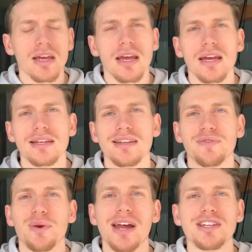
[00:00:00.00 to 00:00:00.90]
And
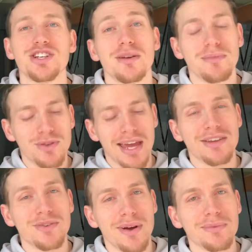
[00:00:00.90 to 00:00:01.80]
if you're at a gym, you
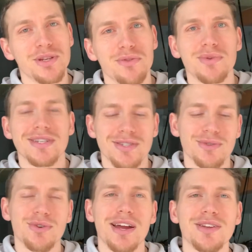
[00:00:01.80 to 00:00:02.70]
can't do option 3, so
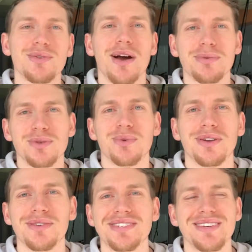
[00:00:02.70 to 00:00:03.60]
try to do option
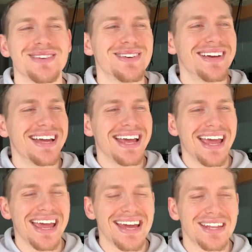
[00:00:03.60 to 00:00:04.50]
1 or 2.
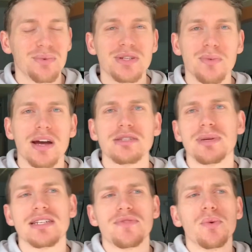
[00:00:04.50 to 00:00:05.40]
And the reason why is
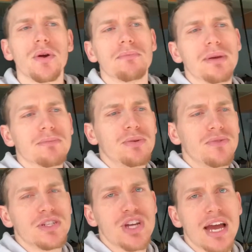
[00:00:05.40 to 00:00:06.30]
because if you wear a big
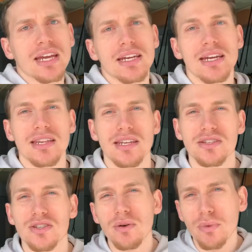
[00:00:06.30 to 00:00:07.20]
poofy jacket and
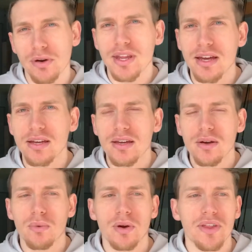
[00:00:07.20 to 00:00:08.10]
then don't wear
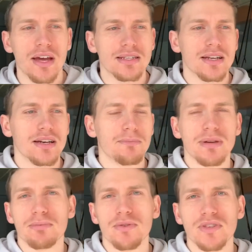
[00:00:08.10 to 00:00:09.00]
that
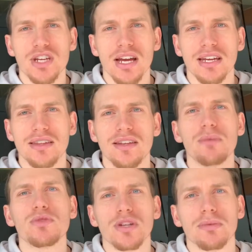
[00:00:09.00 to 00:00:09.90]
big poofy jacket, the
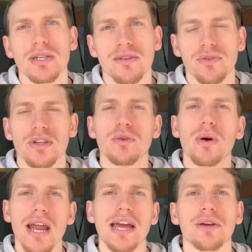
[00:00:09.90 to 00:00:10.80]
numbers are going to be different. You
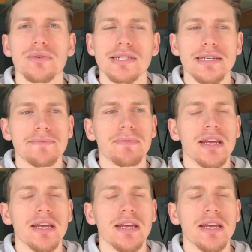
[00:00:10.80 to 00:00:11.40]
want accuracy.